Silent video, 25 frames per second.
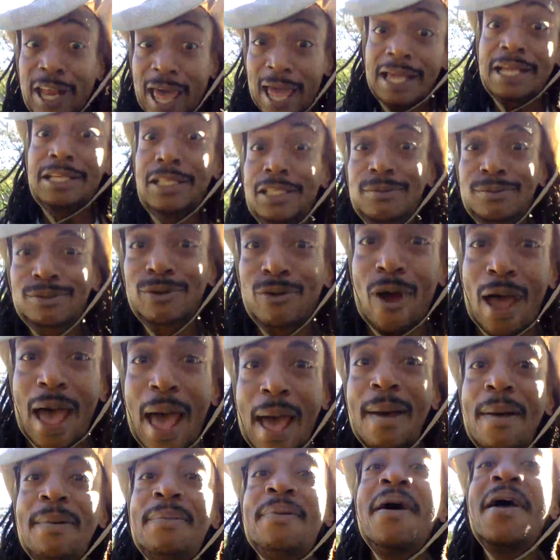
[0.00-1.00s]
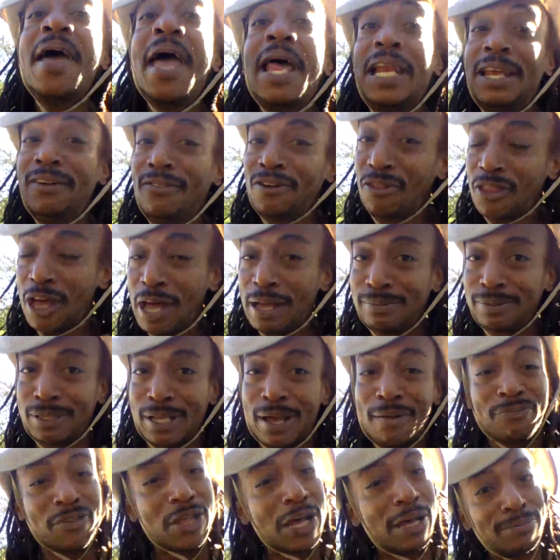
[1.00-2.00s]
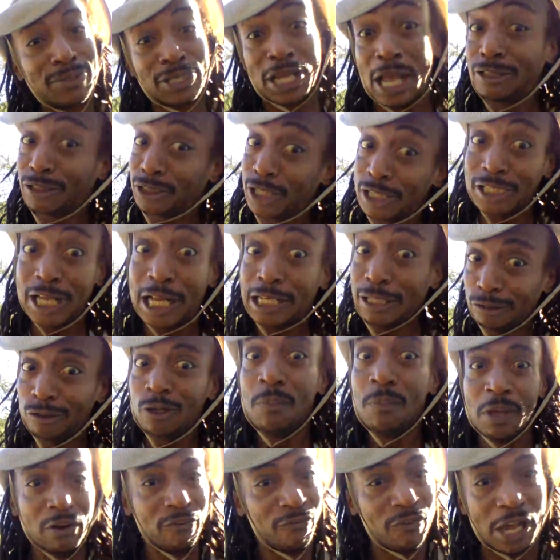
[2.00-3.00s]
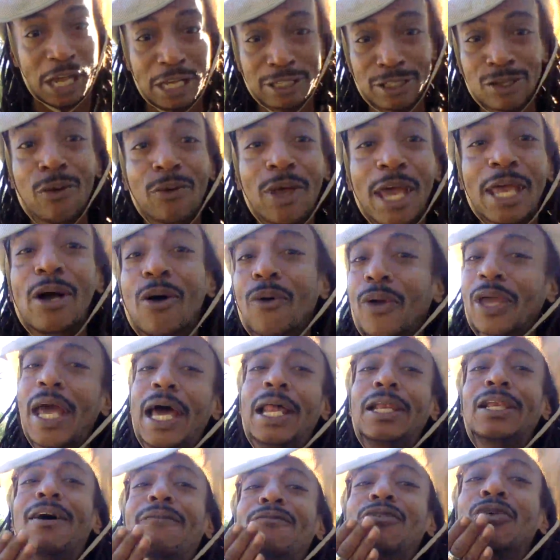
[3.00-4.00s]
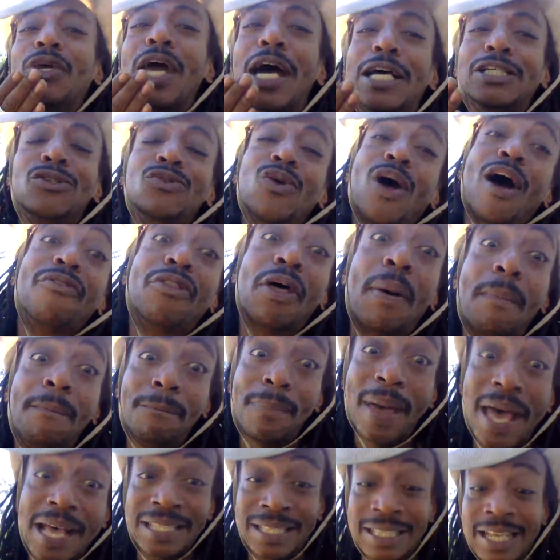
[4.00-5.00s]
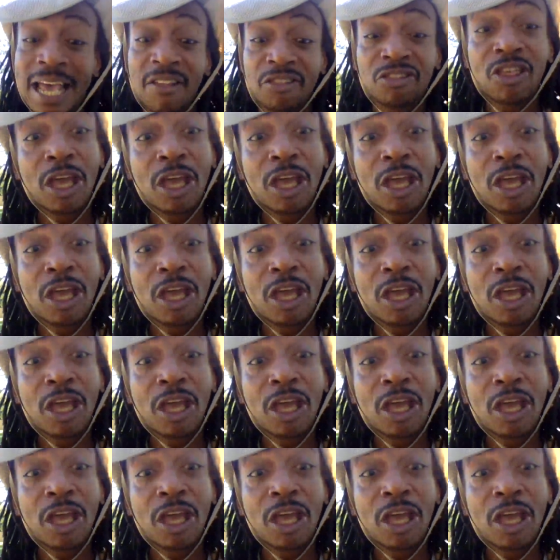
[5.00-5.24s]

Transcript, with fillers: like and subscribe. Leave a thumbs up, thumbs down, just not the two middle fingers. Okay, okay, I love you guys. You are the best.